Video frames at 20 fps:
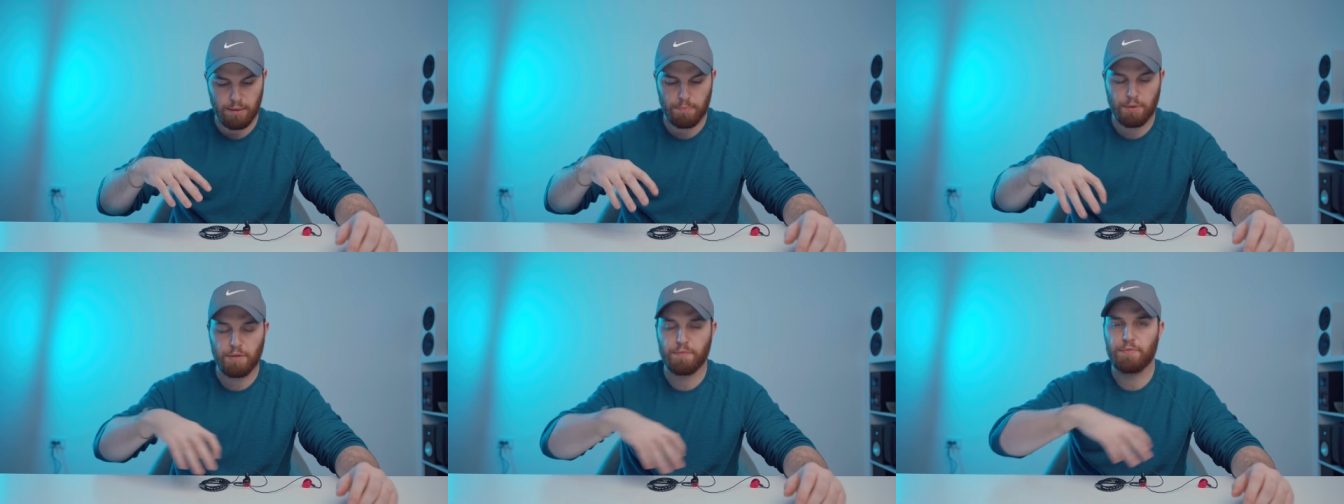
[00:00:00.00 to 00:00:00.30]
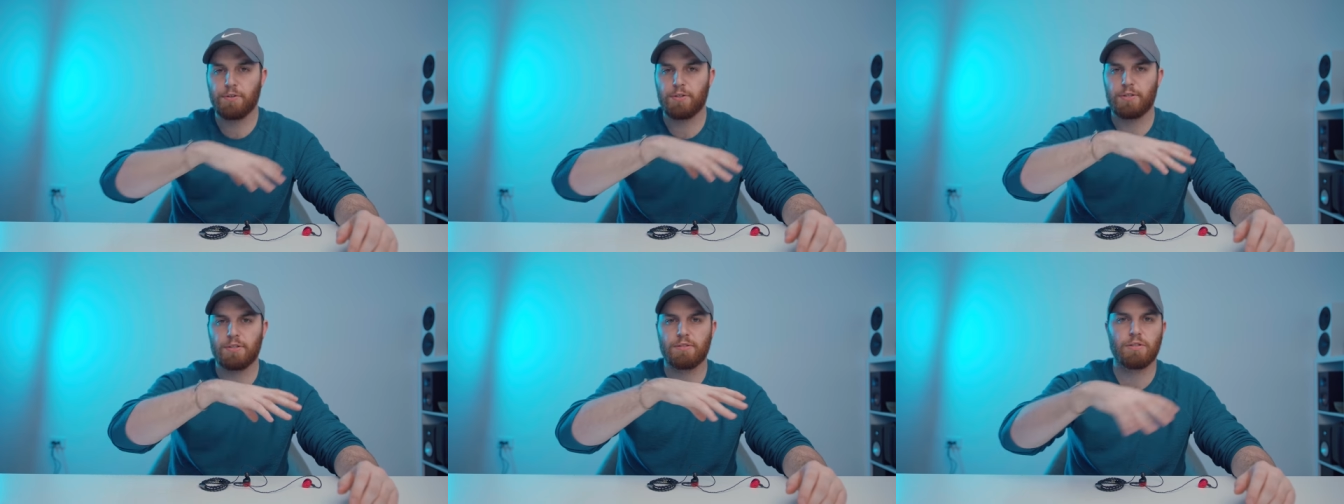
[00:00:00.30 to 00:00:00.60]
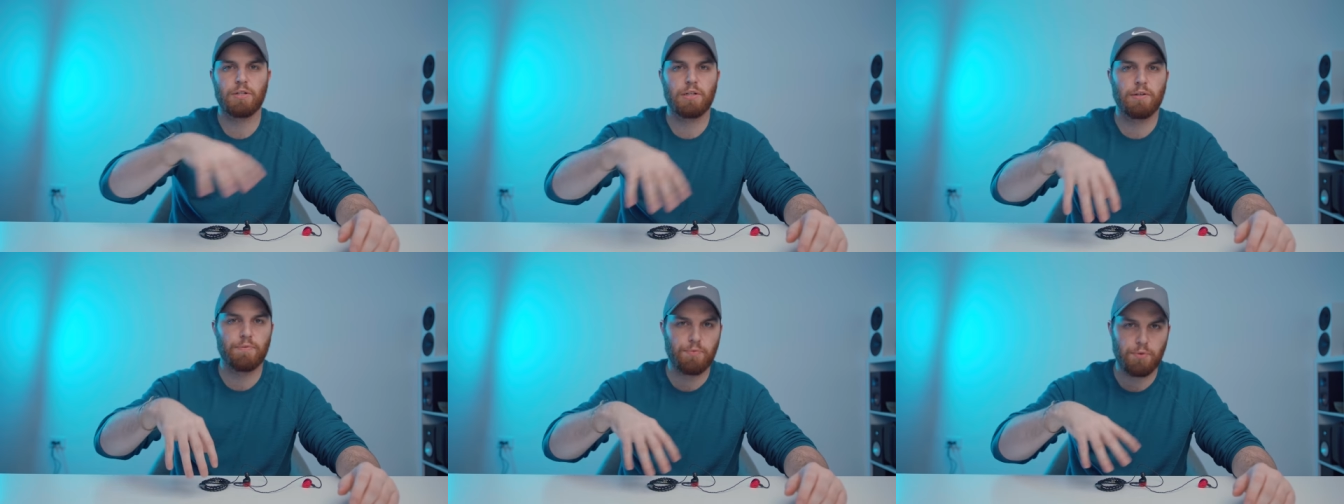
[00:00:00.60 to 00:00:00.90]
But if you're just
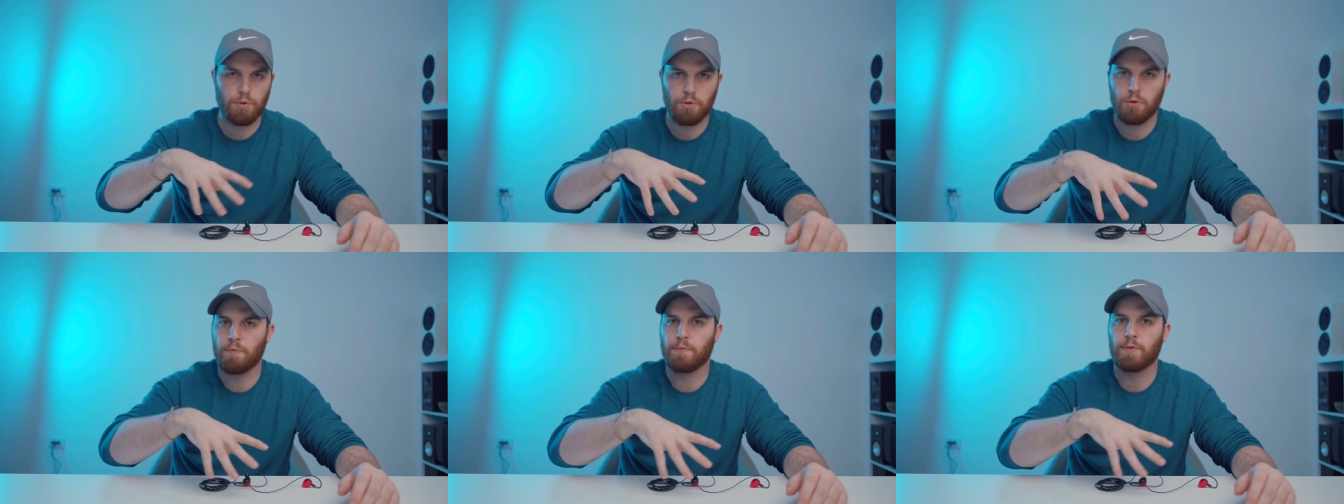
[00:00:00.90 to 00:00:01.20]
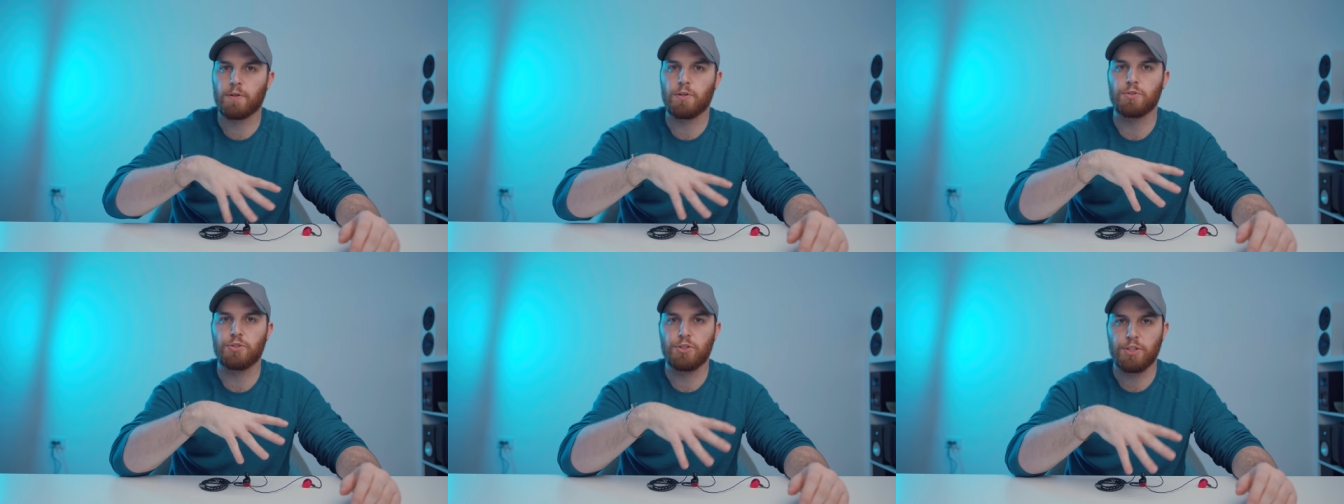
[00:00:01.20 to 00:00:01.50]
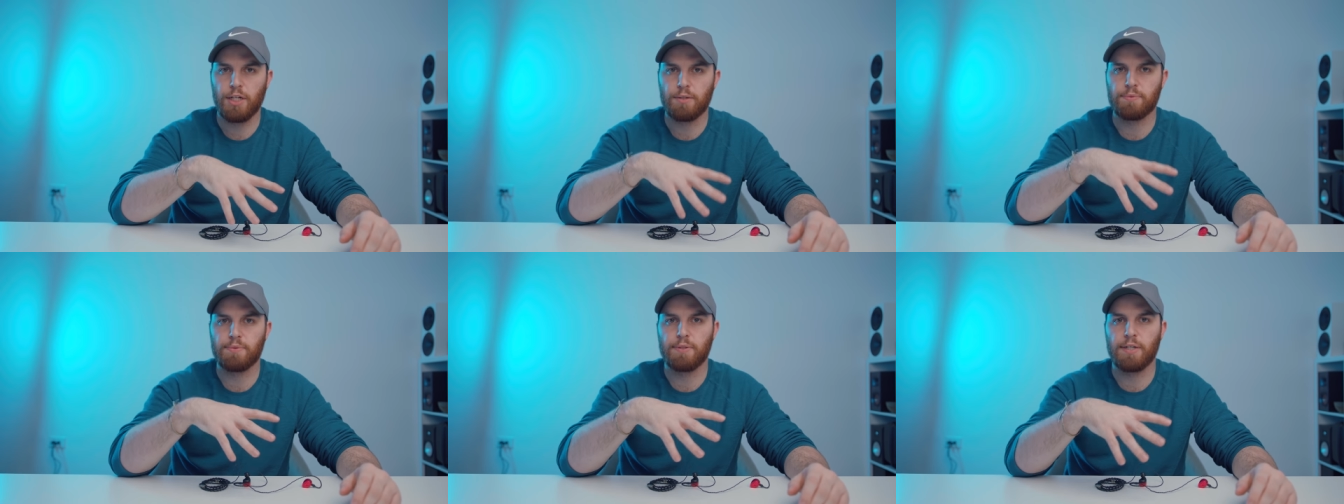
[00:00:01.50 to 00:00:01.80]
looking for an overall
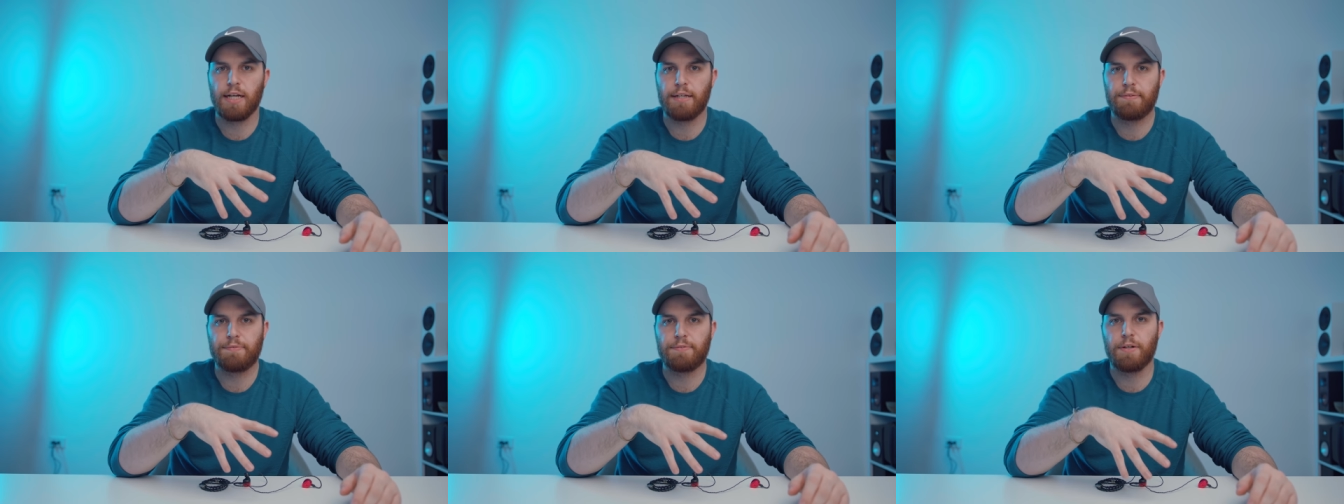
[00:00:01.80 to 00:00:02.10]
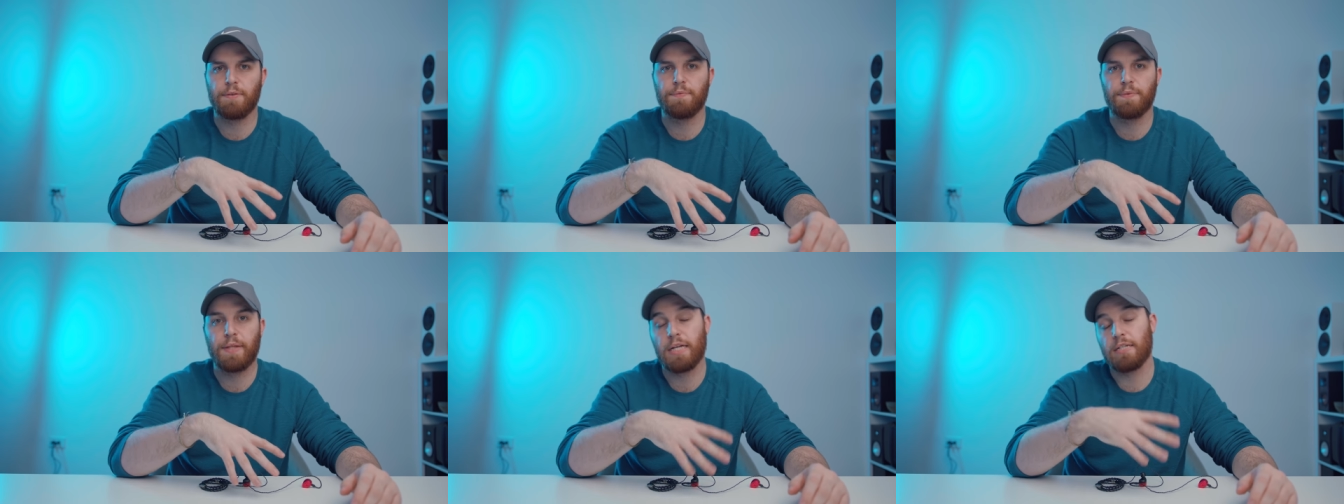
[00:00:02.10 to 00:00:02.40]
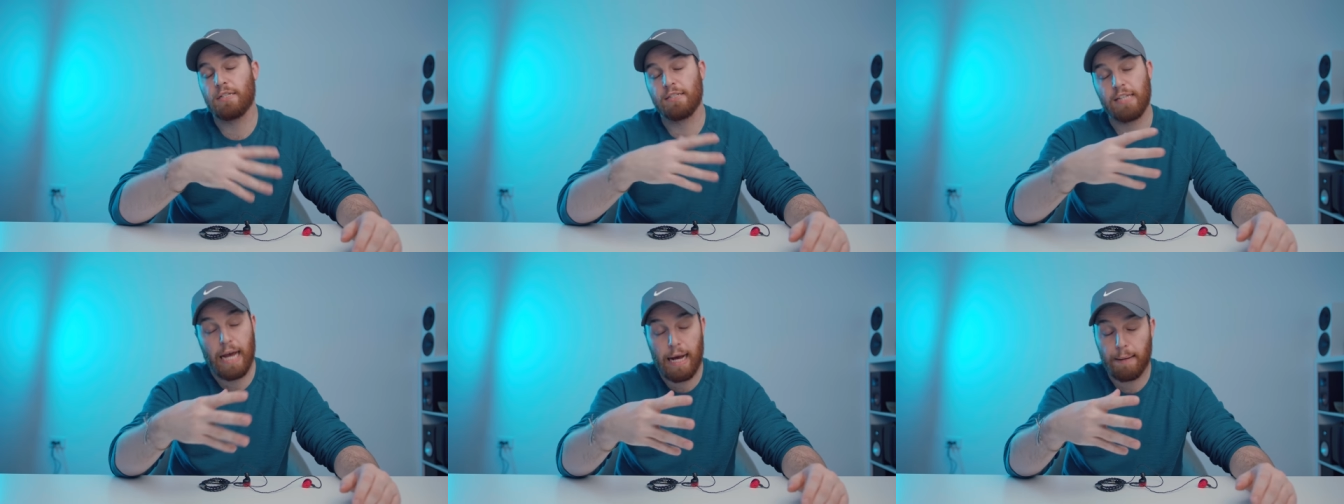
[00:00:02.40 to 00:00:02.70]
general headphone
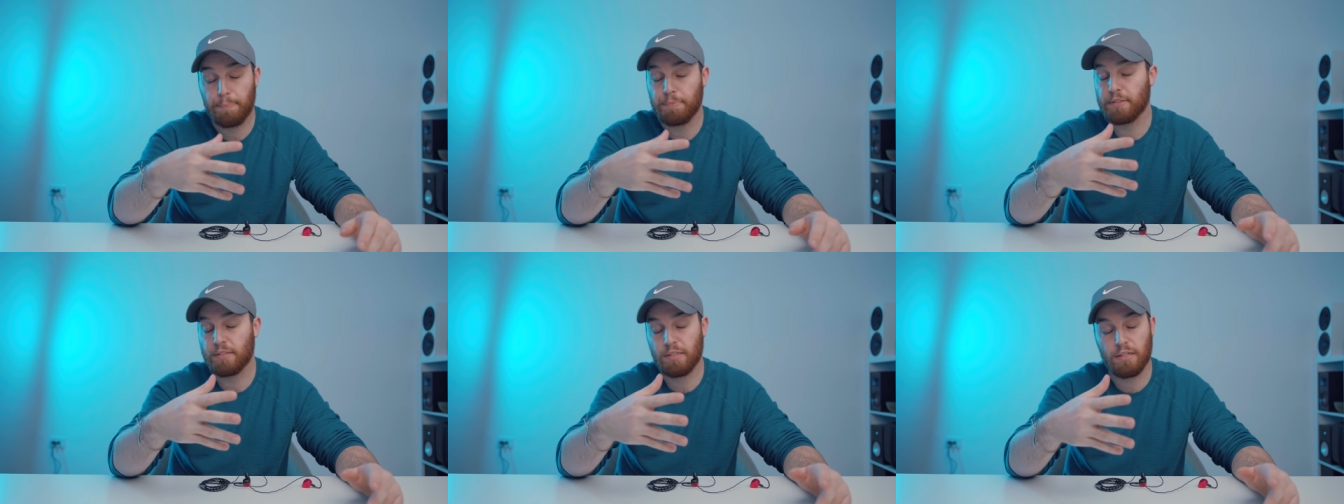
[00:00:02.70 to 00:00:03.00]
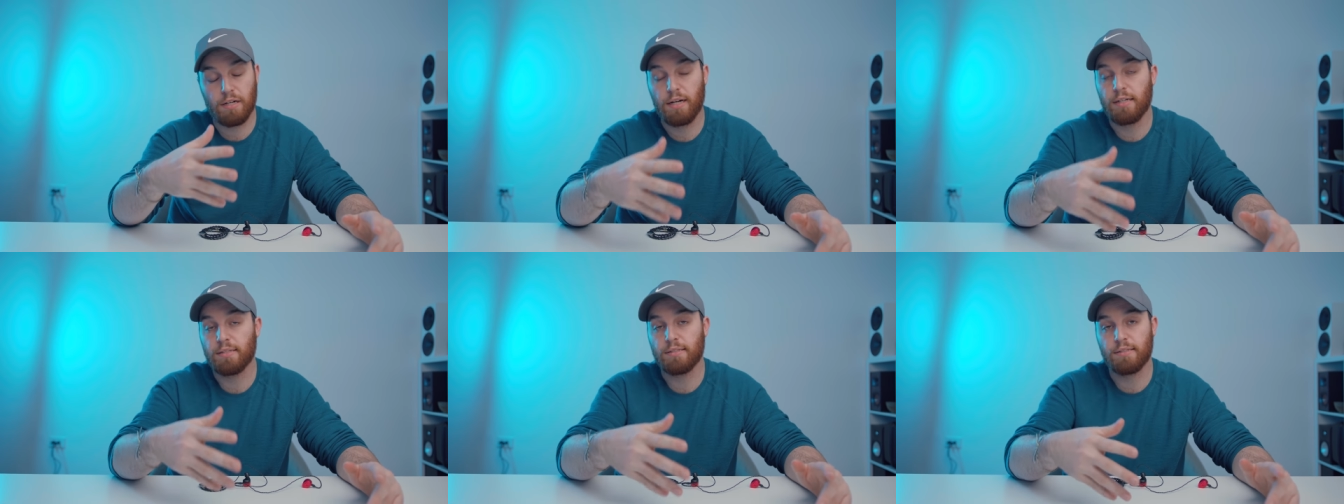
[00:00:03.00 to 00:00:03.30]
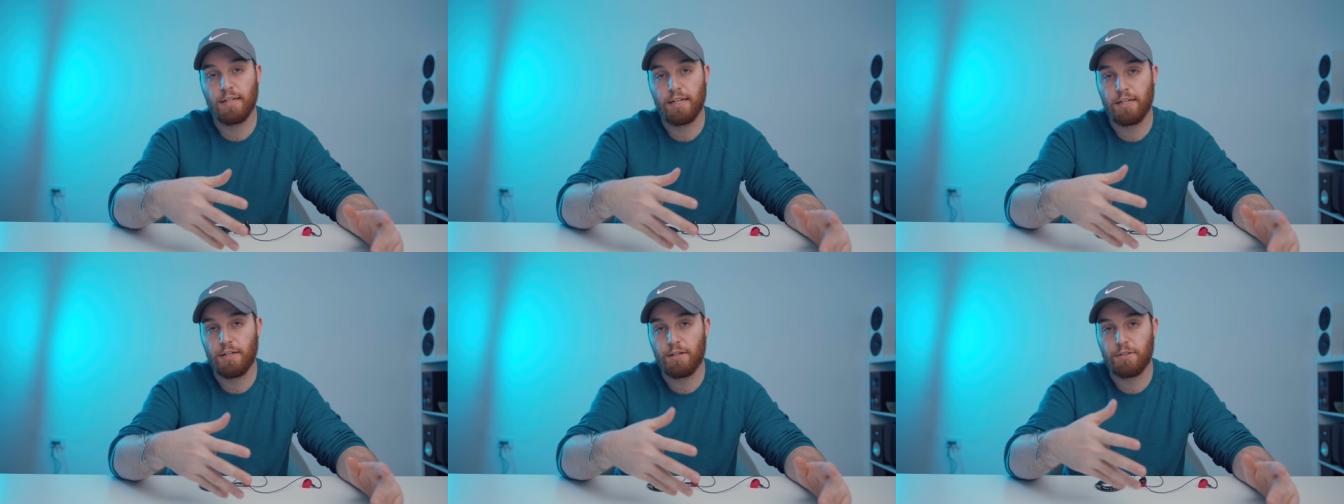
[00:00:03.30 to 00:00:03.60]
that just happens to
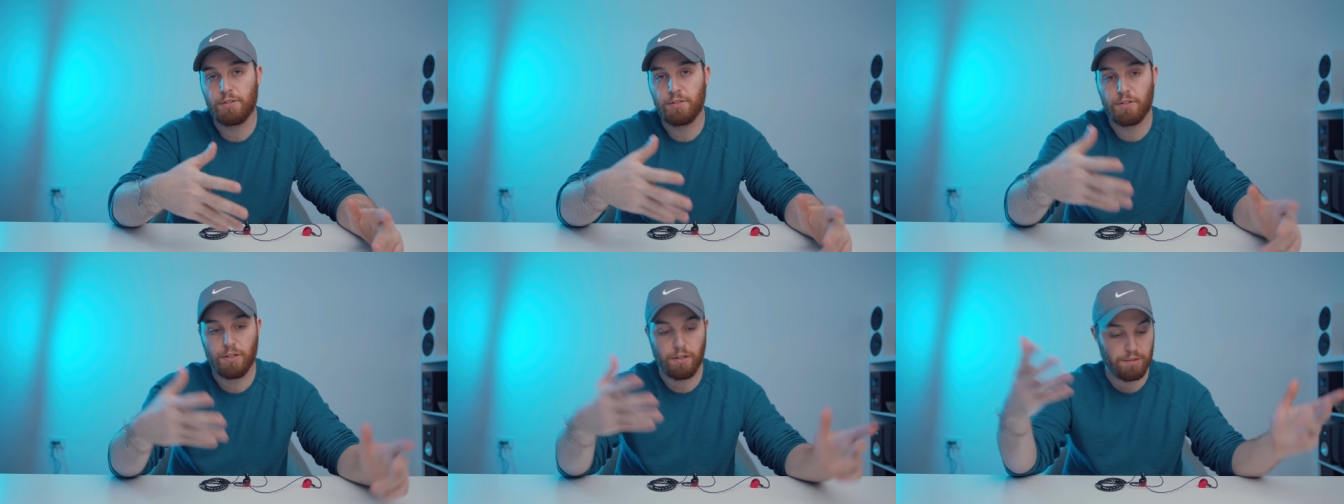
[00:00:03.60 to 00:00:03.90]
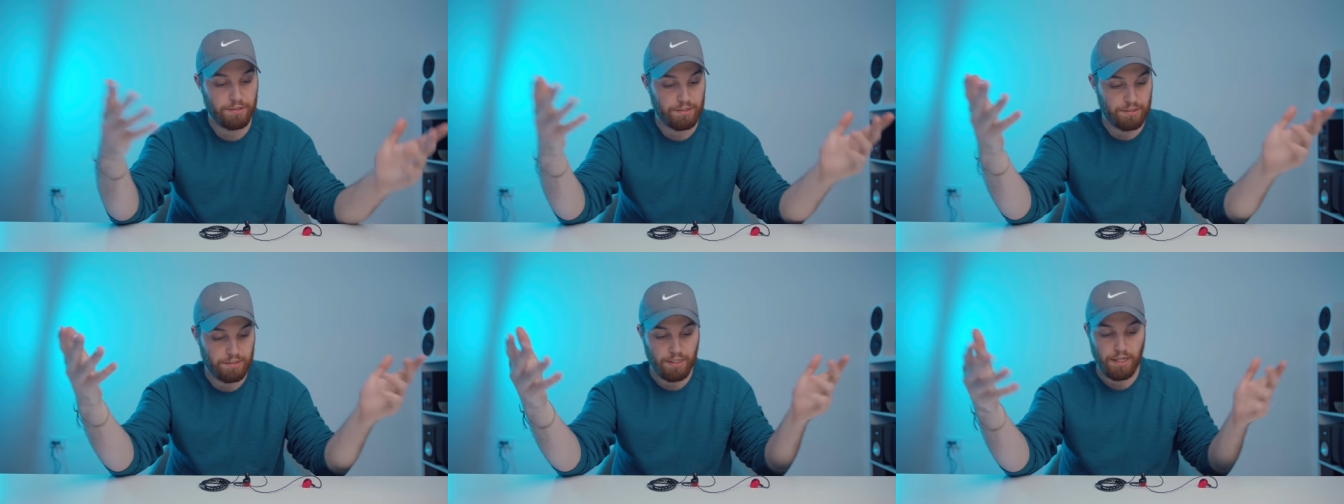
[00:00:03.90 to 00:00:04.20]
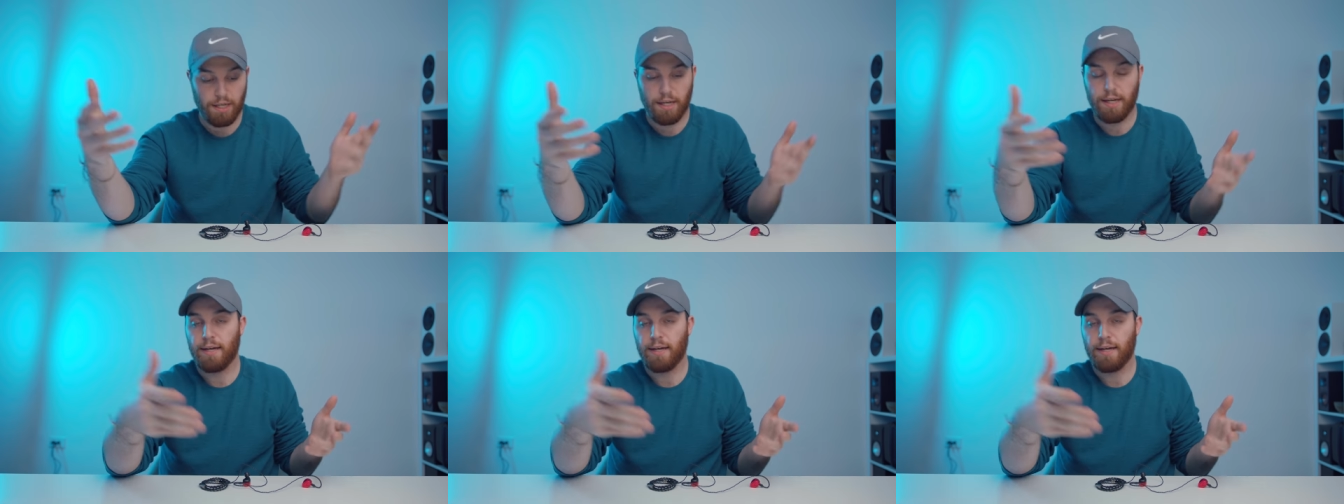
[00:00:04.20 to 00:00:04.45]
cost $900,